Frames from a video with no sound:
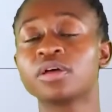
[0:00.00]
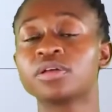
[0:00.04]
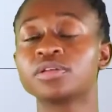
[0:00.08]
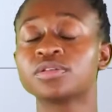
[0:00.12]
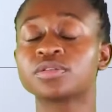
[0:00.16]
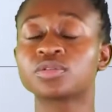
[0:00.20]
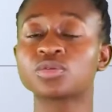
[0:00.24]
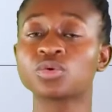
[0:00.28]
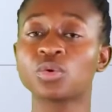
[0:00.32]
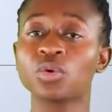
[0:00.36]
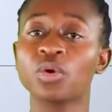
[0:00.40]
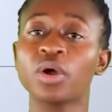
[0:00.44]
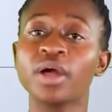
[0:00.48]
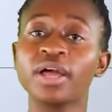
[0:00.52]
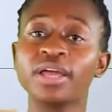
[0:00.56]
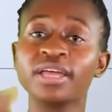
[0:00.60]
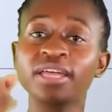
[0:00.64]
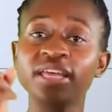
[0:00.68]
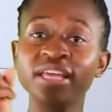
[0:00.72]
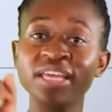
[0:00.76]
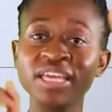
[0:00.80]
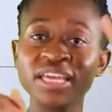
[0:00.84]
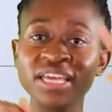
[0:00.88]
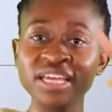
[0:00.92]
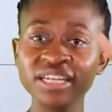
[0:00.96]
So
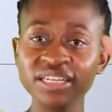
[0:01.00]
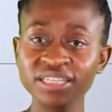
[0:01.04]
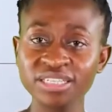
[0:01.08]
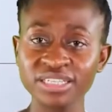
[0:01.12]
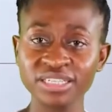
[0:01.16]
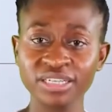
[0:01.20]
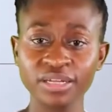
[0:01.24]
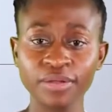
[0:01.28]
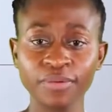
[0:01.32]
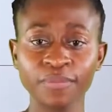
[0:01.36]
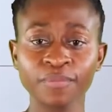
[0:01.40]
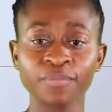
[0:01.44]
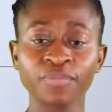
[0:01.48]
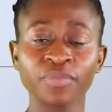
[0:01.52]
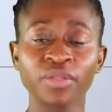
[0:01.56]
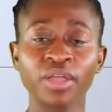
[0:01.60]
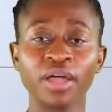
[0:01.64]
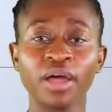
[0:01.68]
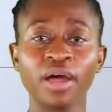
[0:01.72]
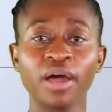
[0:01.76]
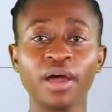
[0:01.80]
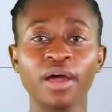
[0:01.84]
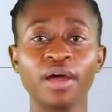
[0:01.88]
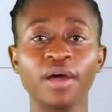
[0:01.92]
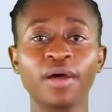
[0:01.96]
eating,
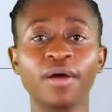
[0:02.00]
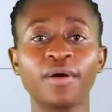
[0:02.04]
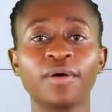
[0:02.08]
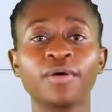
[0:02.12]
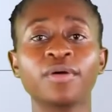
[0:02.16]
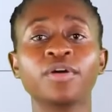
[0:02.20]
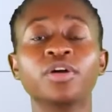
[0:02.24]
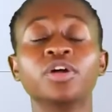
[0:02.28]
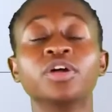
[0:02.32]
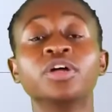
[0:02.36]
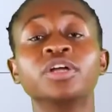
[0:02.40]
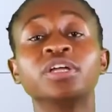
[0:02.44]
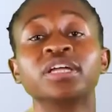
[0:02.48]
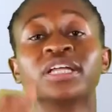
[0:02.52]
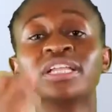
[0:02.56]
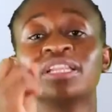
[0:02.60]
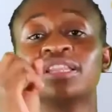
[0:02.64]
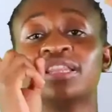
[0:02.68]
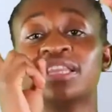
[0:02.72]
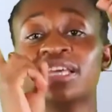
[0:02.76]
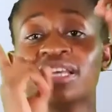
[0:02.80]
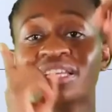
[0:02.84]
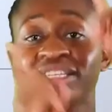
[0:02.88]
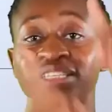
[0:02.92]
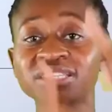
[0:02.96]

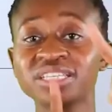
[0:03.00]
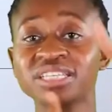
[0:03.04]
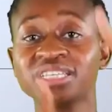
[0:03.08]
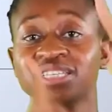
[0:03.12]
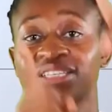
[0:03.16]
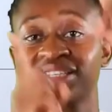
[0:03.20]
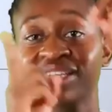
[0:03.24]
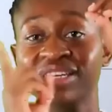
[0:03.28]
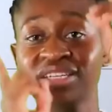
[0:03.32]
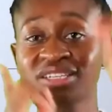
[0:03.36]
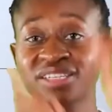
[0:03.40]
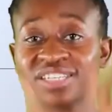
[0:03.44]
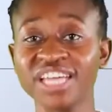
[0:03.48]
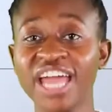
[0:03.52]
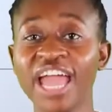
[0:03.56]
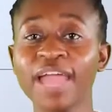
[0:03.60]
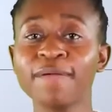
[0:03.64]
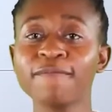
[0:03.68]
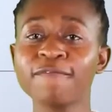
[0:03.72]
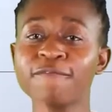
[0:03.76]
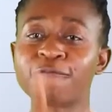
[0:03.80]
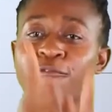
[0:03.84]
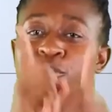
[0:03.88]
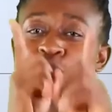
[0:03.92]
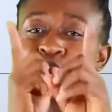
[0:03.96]
this is the
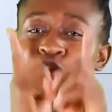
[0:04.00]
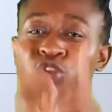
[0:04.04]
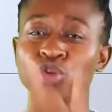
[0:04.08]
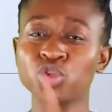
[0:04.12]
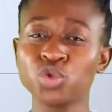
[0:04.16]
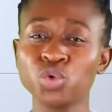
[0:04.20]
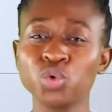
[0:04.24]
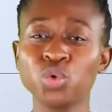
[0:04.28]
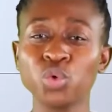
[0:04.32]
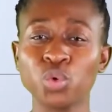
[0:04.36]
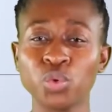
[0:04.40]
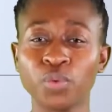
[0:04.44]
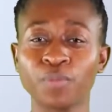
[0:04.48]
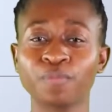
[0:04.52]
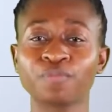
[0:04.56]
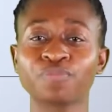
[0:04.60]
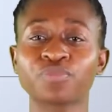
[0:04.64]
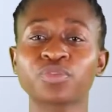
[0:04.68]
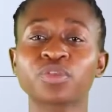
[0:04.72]
time for you